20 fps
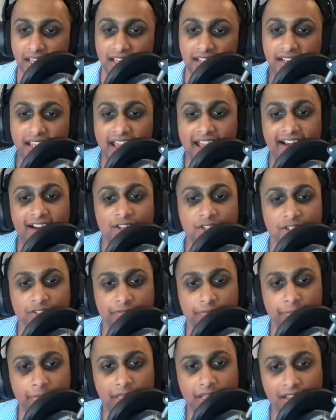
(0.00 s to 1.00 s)
and out
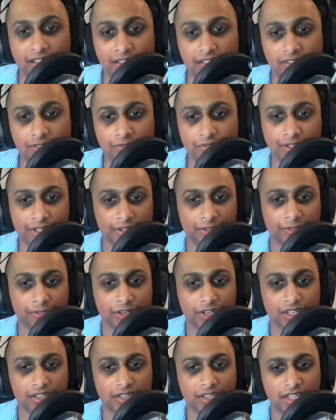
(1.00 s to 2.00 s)
of band
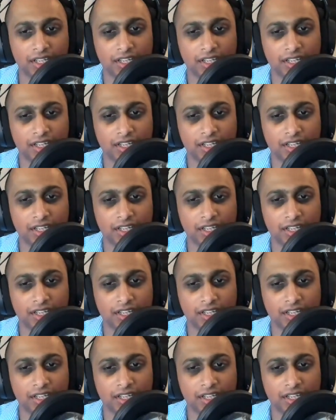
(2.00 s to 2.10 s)
verified.